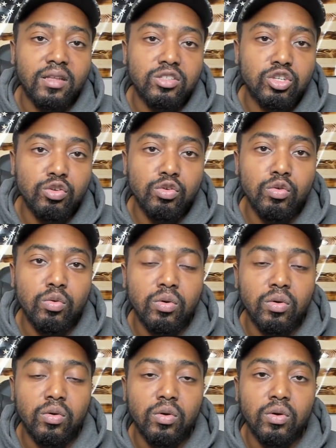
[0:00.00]
to
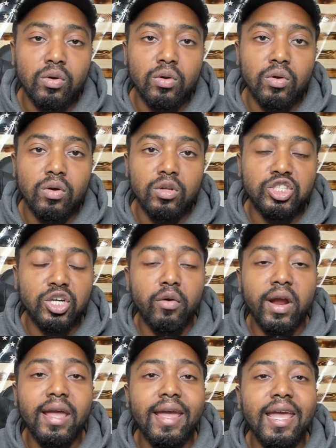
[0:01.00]

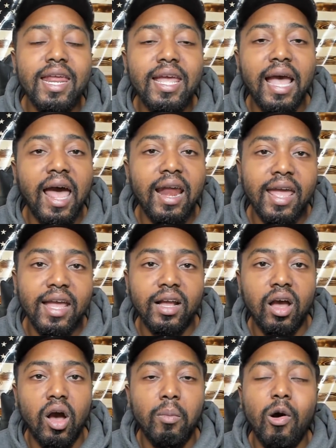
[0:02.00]
generate any kind of
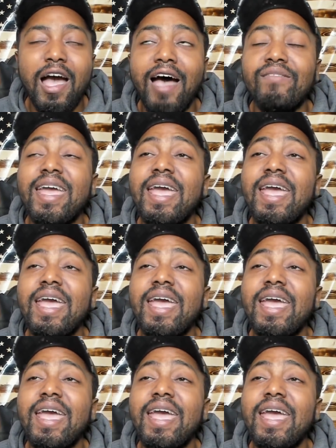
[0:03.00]
income or have